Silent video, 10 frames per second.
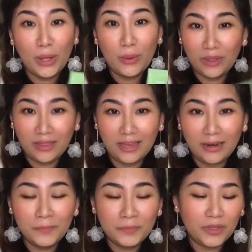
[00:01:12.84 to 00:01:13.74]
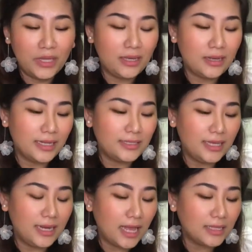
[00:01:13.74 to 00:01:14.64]
with it. Okay, guys,
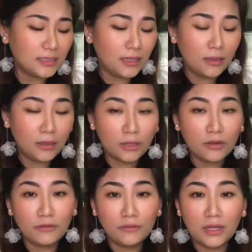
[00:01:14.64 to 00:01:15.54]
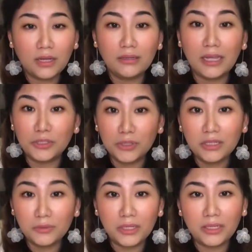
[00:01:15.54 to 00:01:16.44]
it has a lot of natural
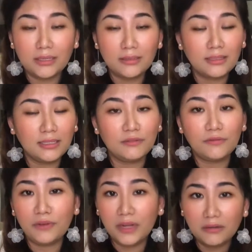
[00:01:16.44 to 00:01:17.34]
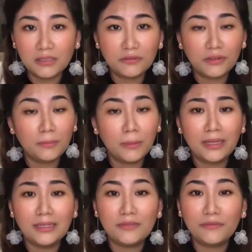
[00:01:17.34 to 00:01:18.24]
ingredients. It's fragrance free, but
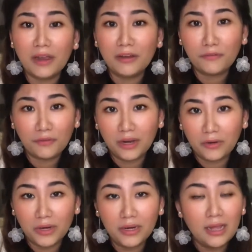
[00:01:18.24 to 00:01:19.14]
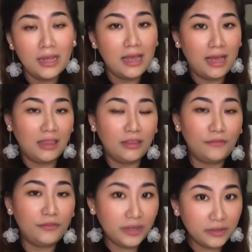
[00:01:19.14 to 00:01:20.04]
it's very fragrant, and the
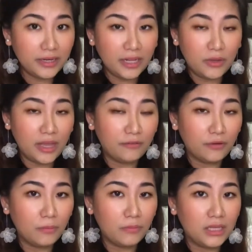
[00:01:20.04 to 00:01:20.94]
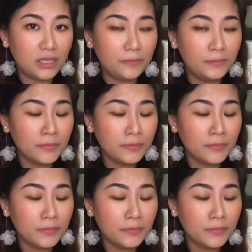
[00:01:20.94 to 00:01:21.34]
fragrance that you get from the